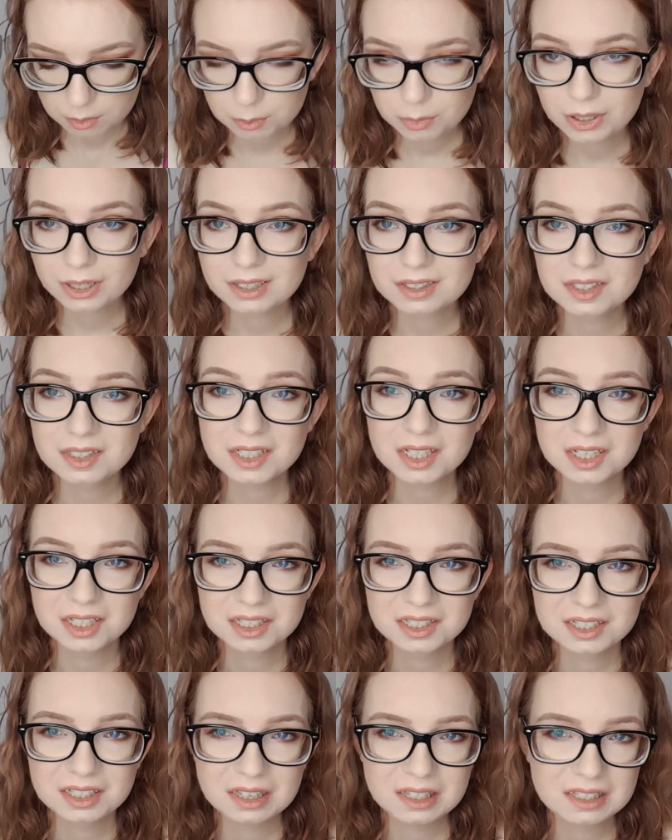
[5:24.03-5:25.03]
But
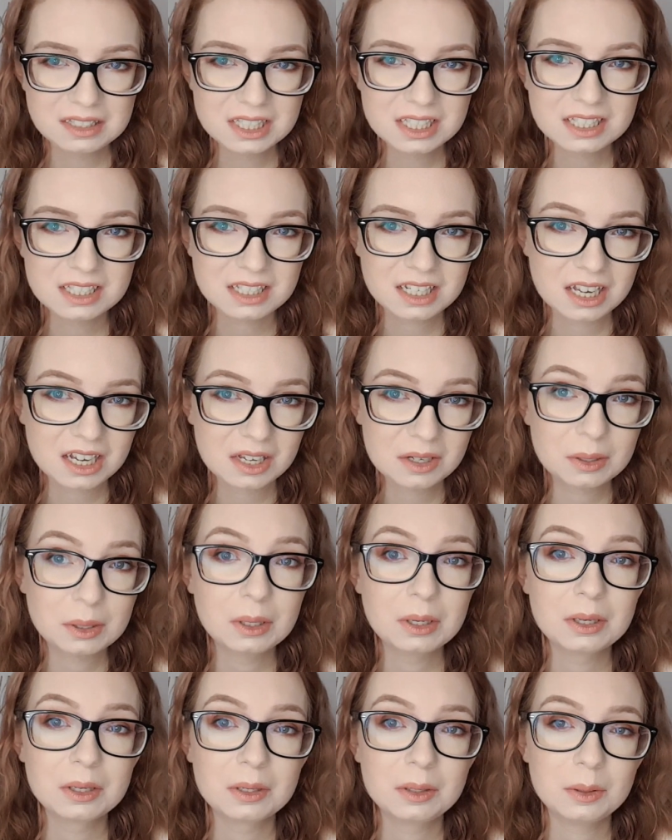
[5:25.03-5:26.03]
this is not
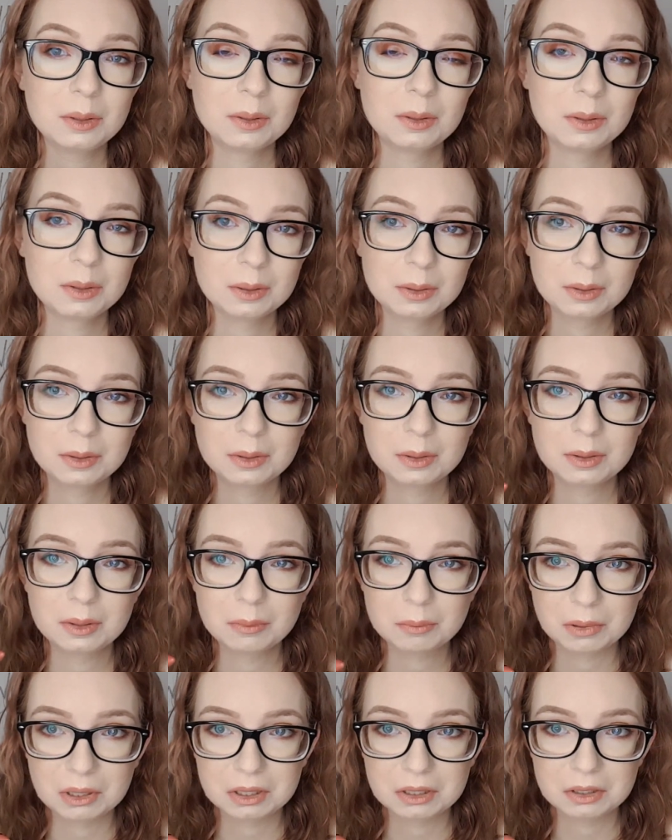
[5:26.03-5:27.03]

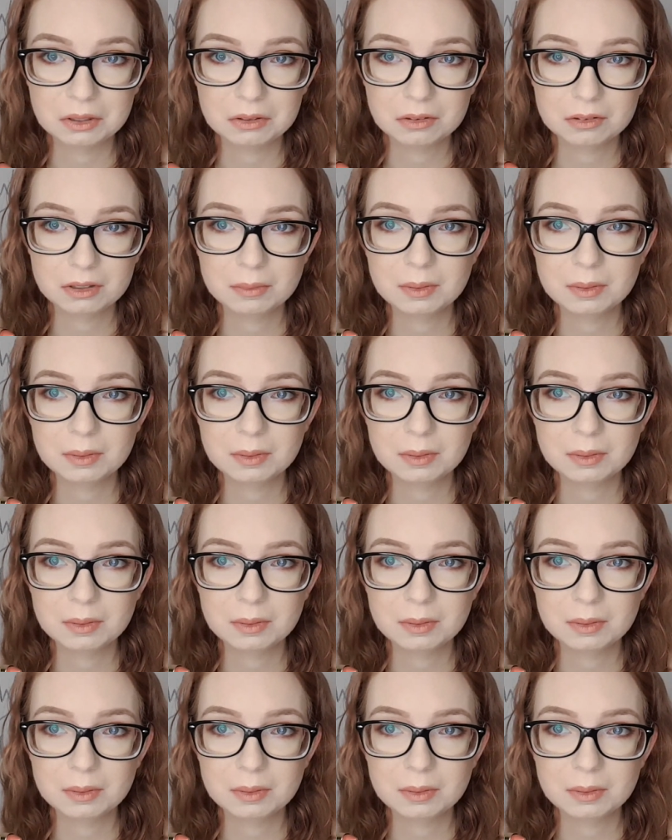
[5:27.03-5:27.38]
my color.